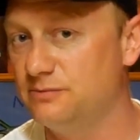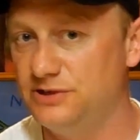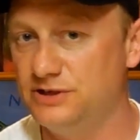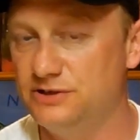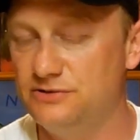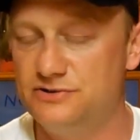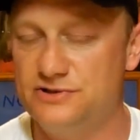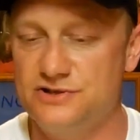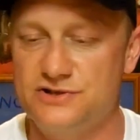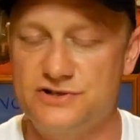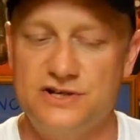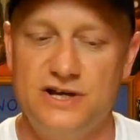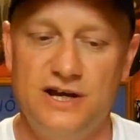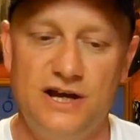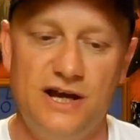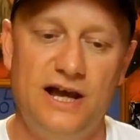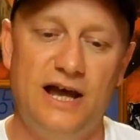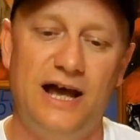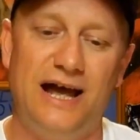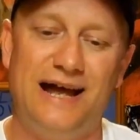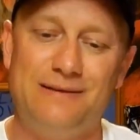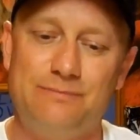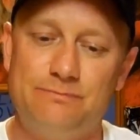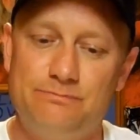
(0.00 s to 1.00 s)
computers
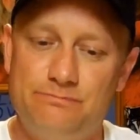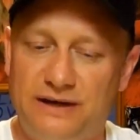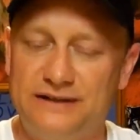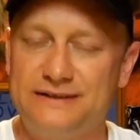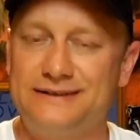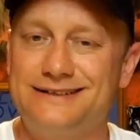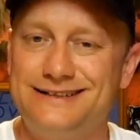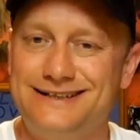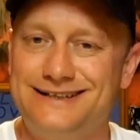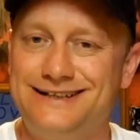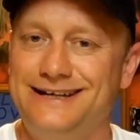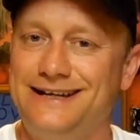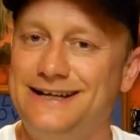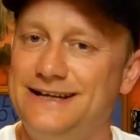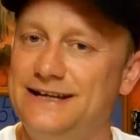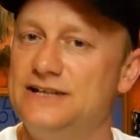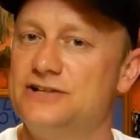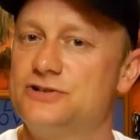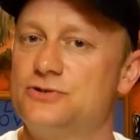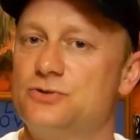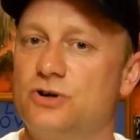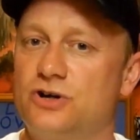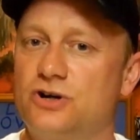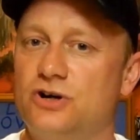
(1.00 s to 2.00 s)
and bundling it
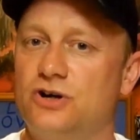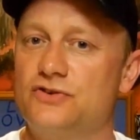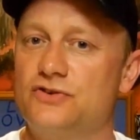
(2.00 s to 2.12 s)
into a